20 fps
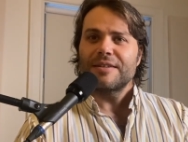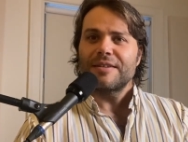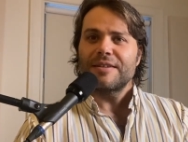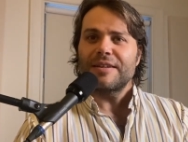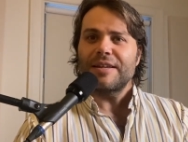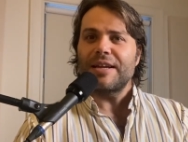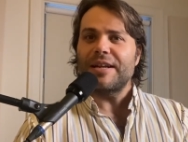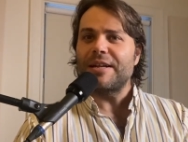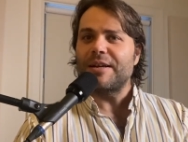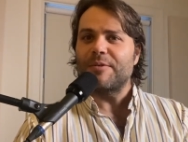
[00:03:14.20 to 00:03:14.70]

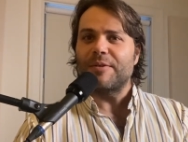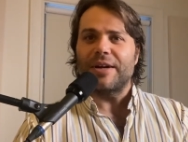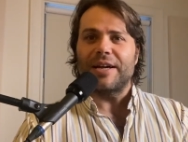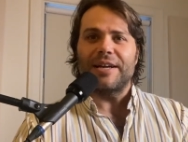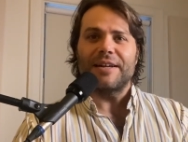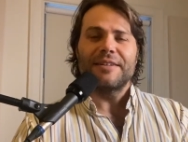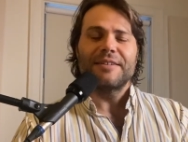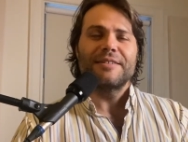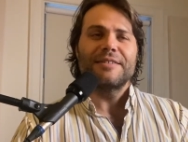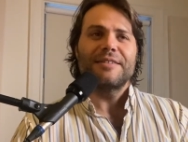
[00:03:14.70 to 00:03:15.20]

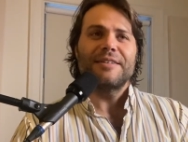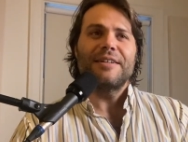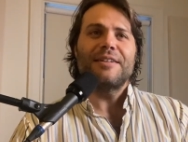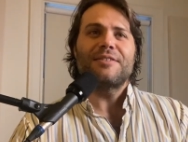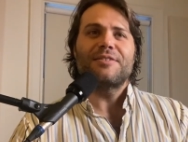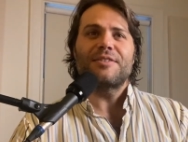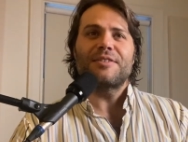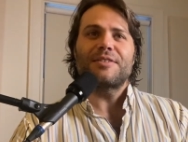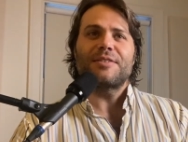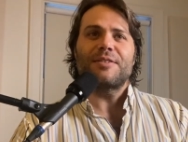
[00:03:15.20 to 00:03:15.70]
Anyway,
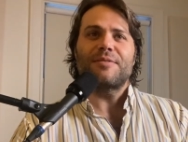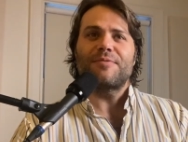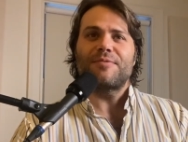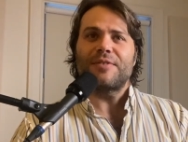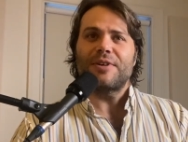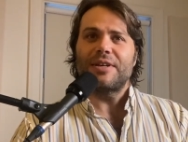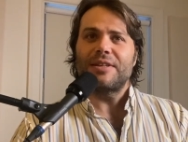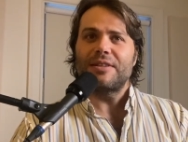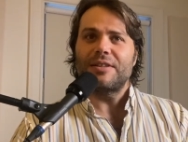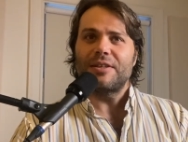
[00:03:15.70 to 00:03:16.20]
it's just a
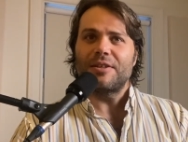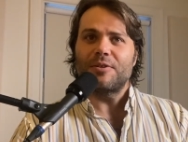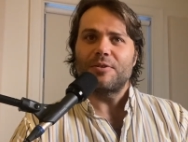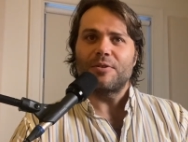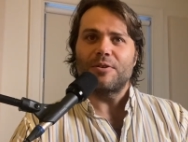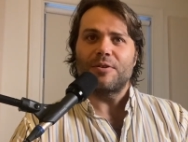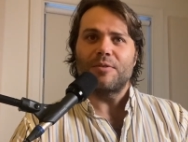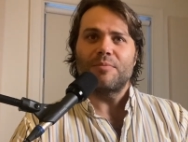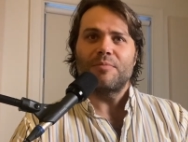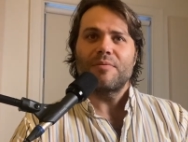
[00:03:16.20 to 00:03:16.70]
fun
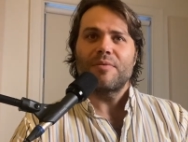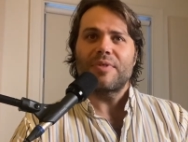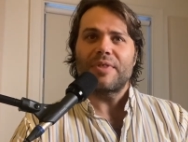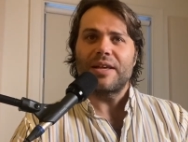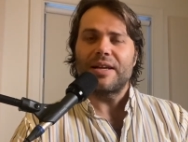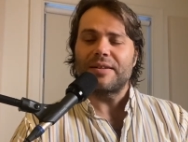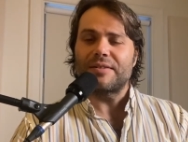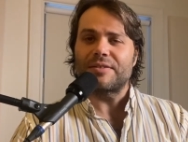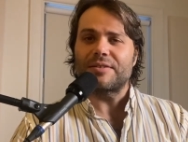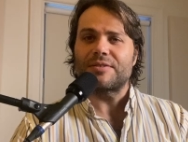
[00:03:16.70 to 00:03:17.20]
little
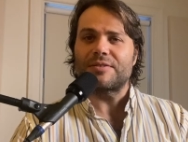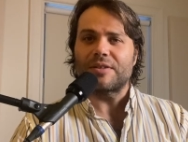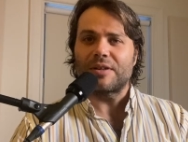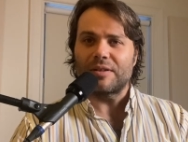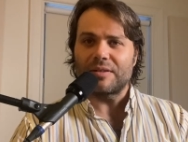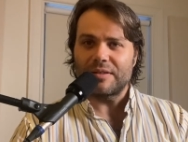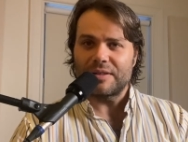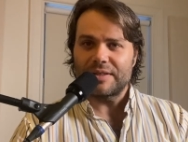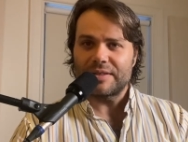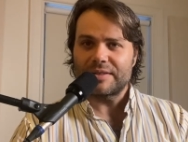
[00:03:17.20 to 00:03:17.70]
thing to
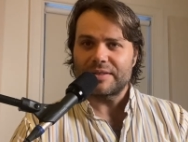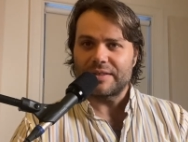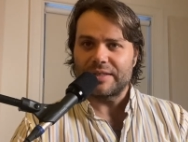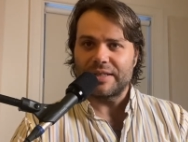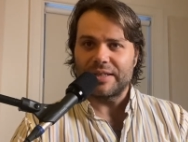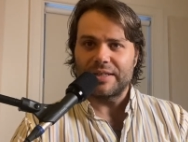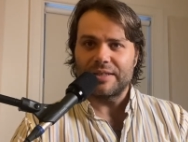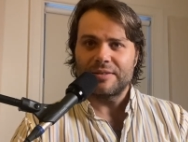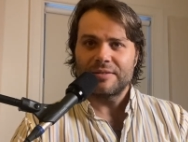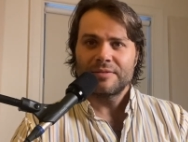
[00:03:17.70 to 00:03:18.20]
start
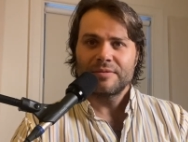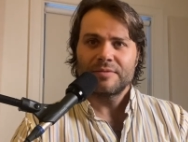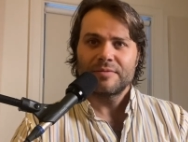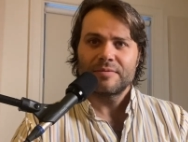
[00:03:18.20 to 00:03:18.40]
listening.